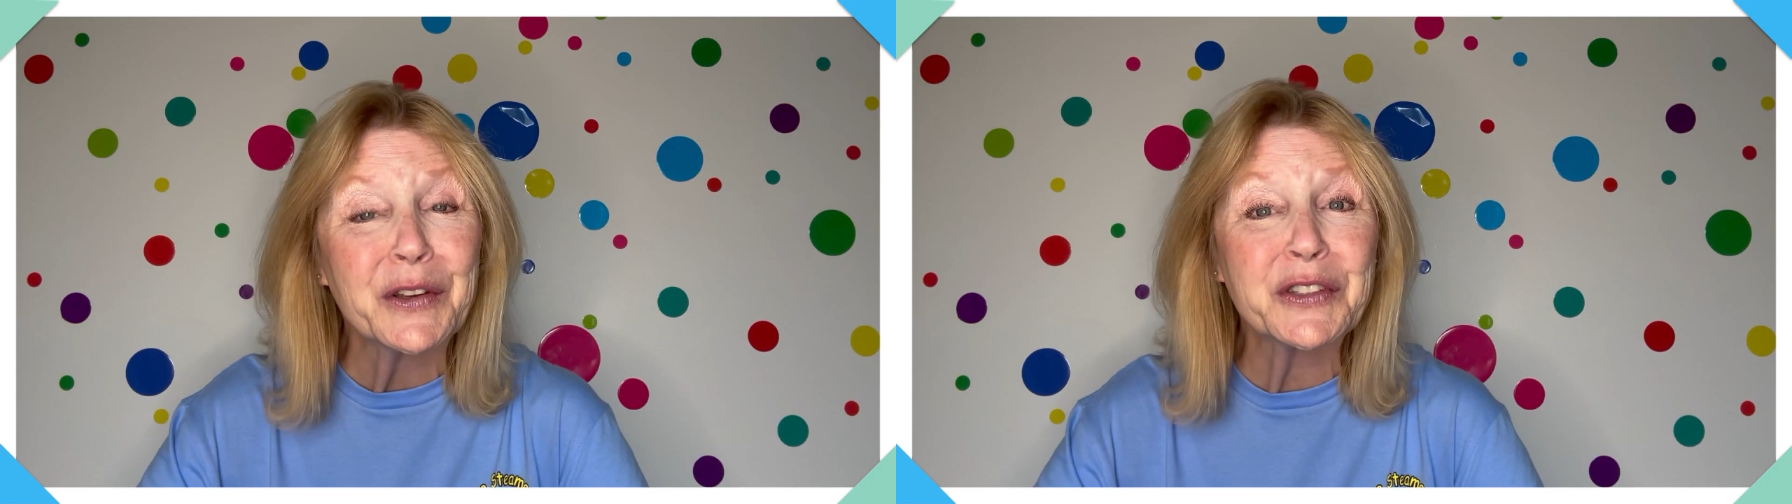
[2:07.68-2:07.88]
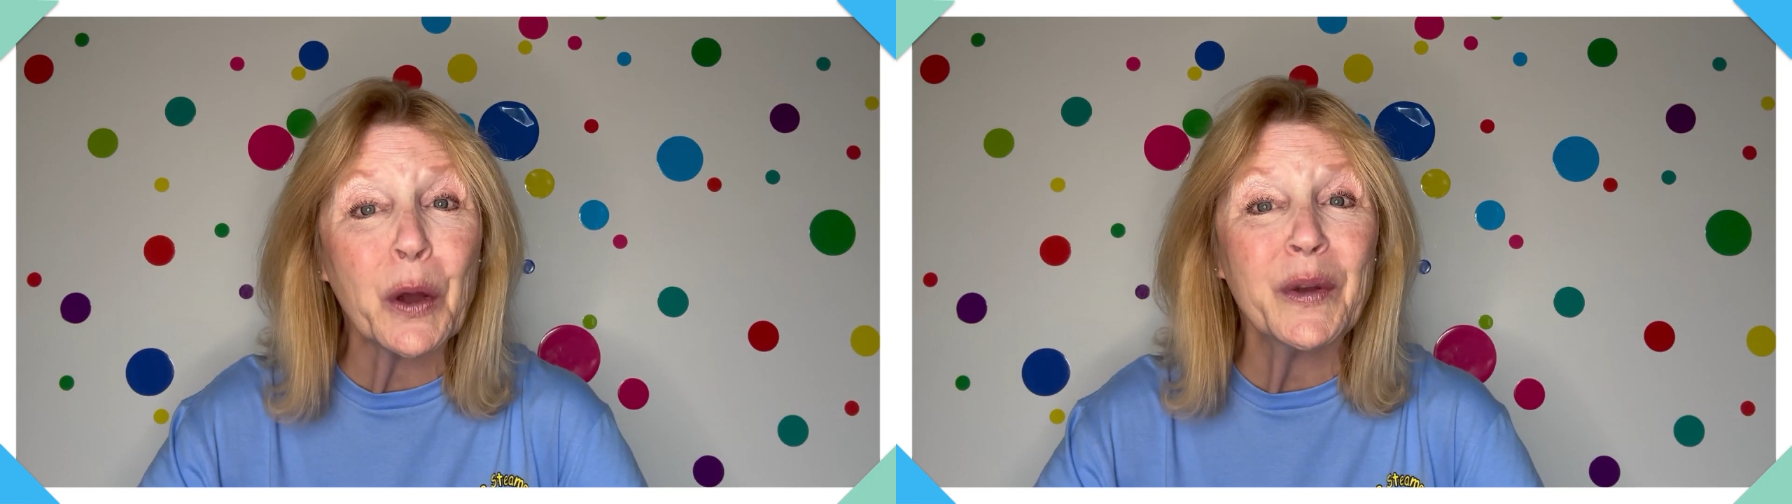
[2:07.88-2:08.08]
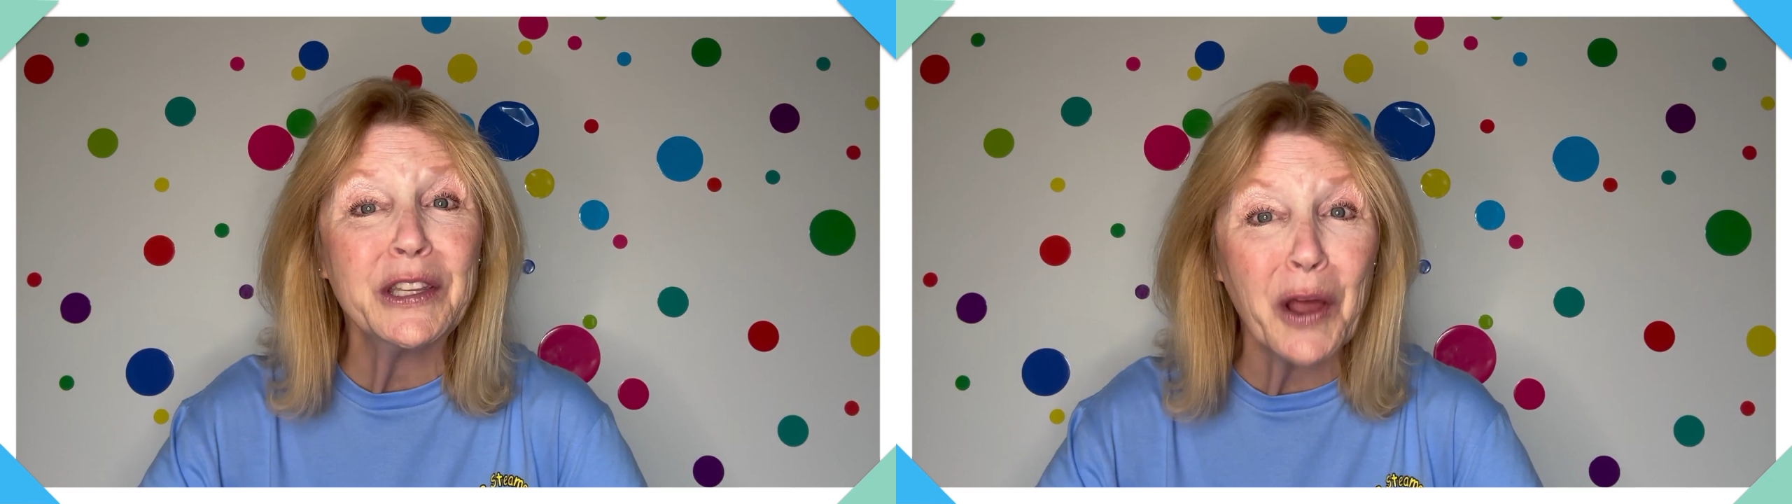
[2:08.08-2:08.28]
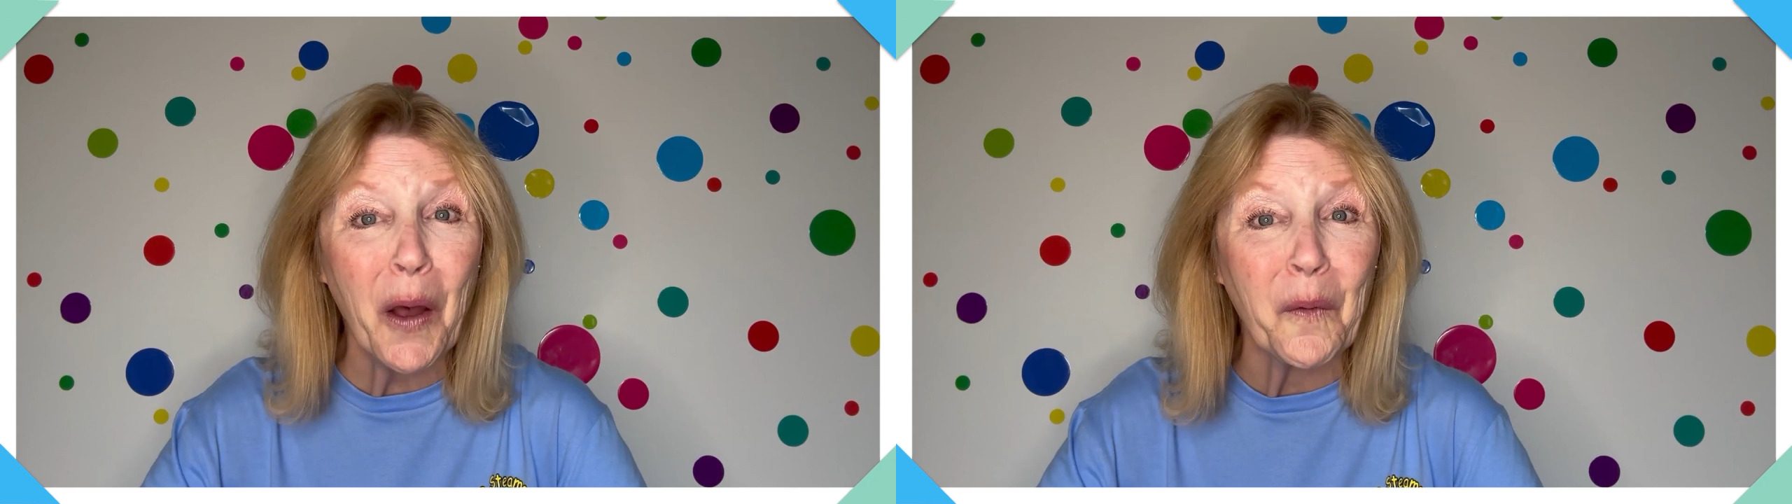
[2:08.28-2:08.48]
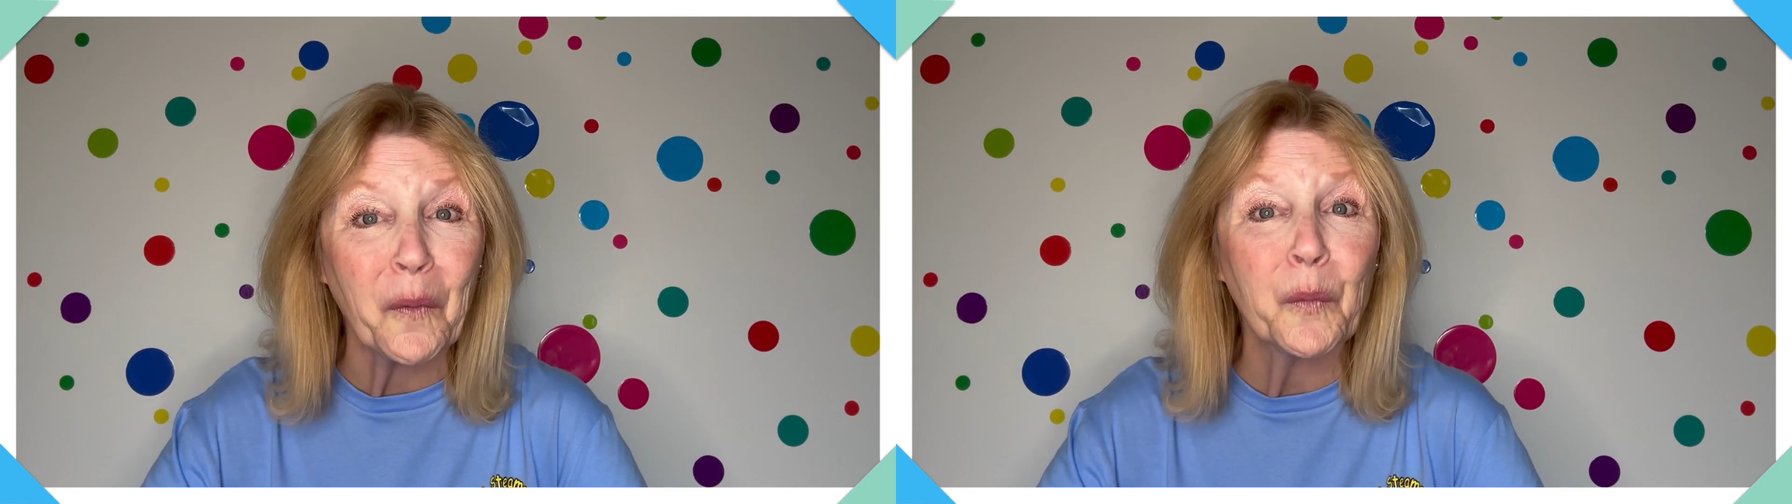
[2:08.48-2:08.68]
So we
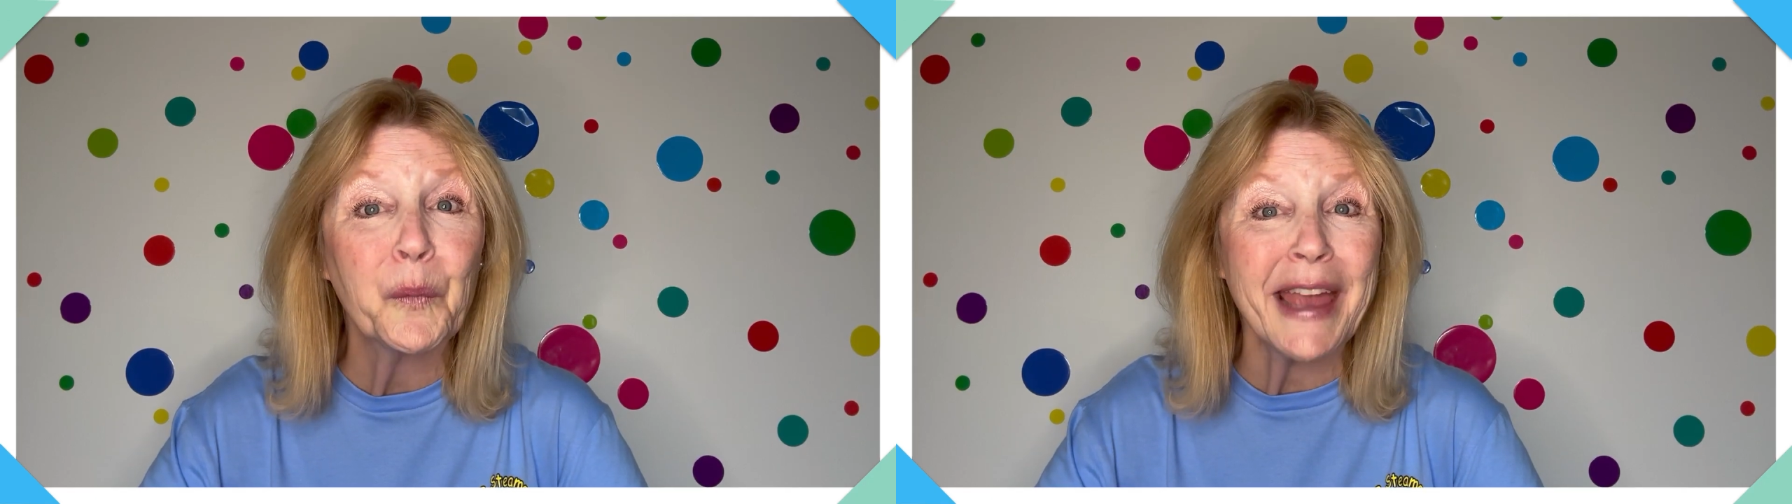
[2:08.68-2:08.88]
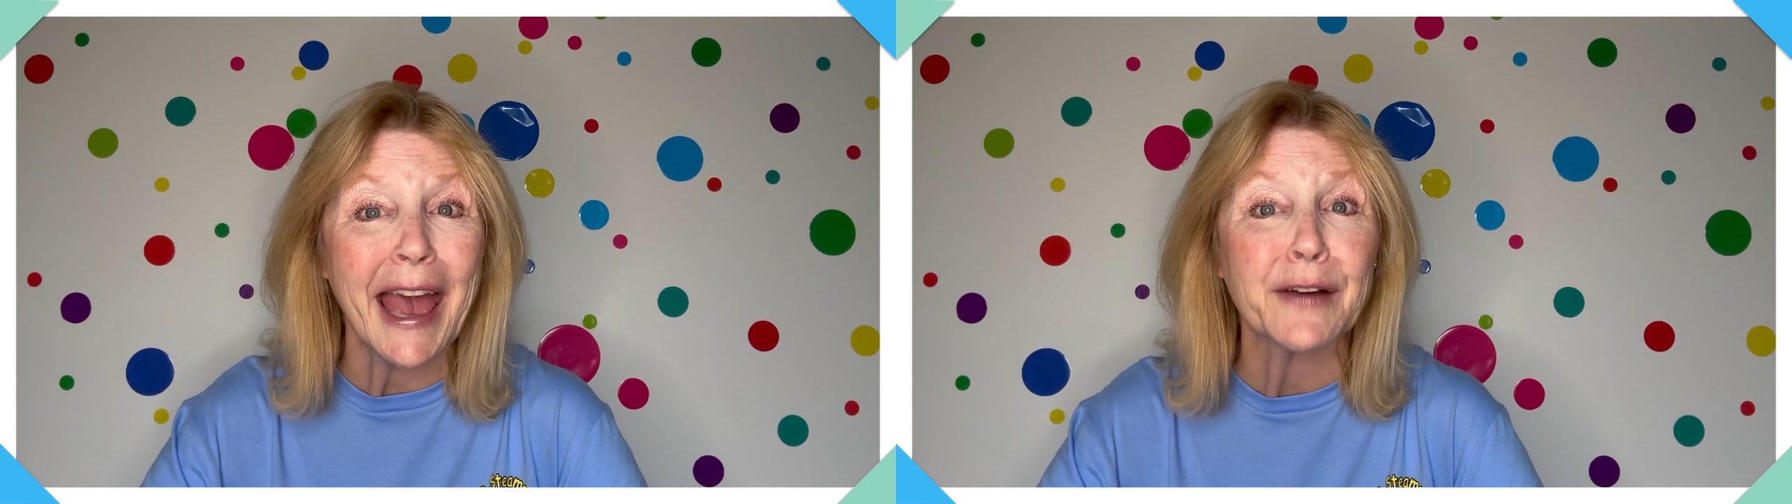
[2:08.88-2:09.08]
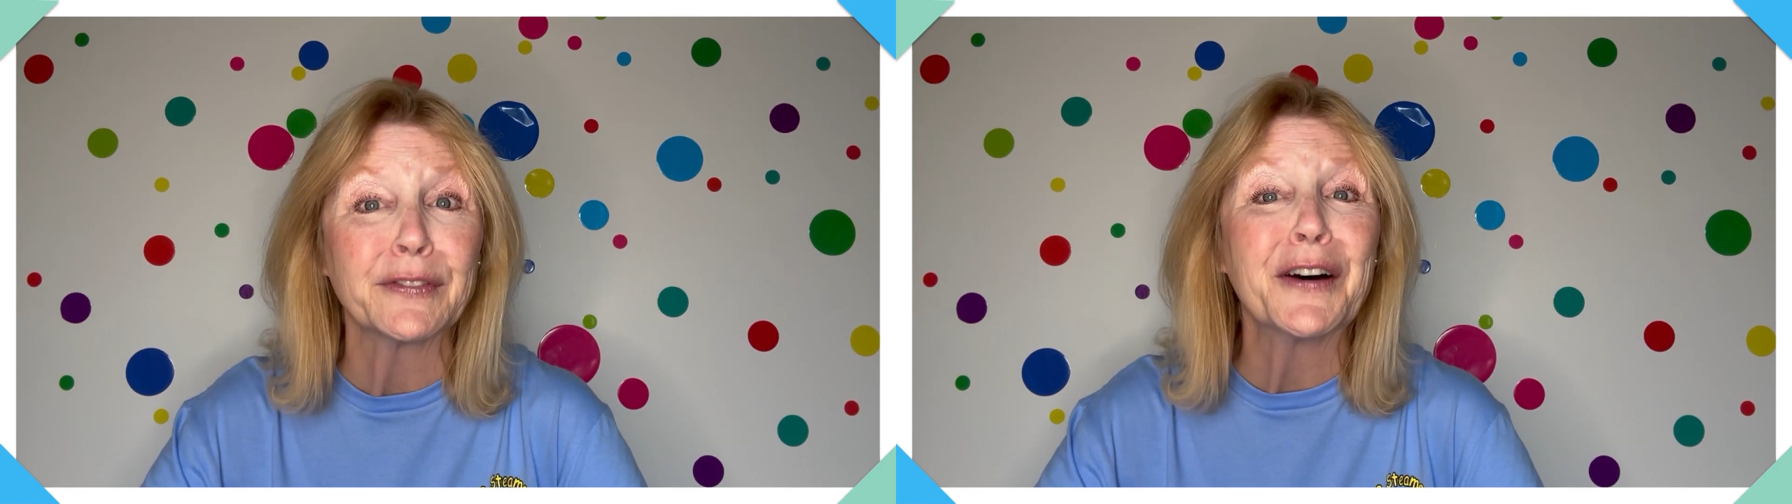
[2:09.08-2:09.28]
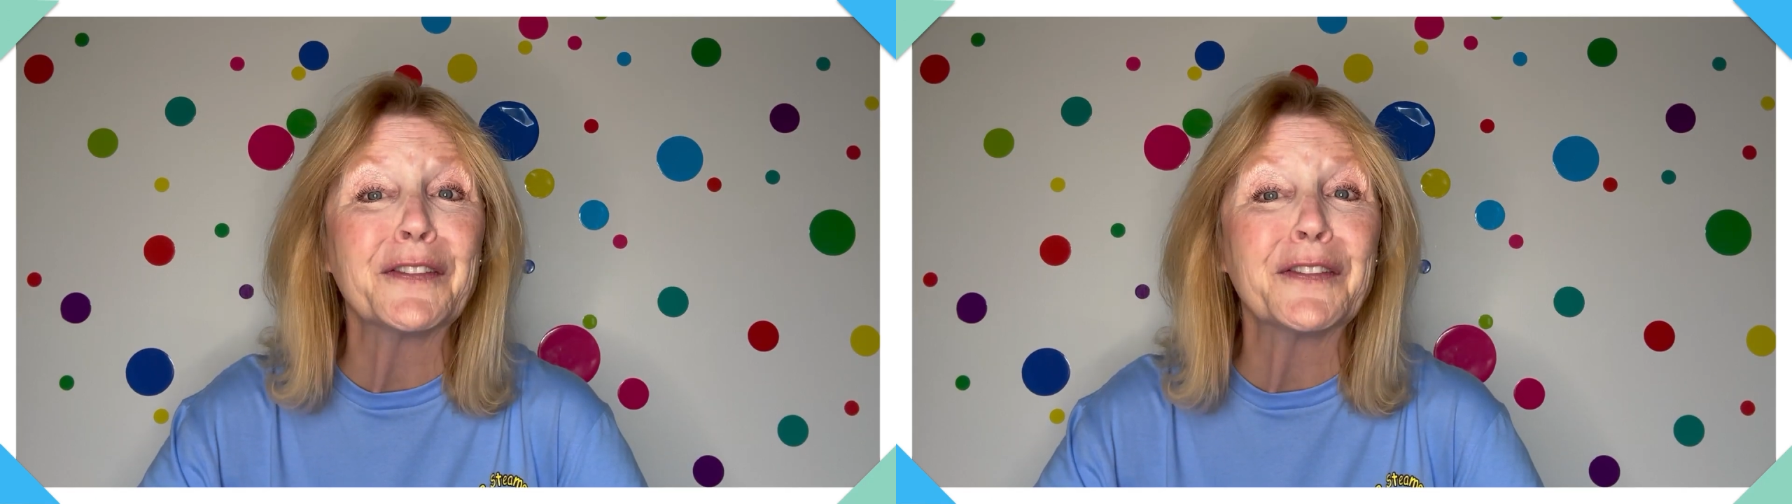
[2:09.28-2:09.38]
know we have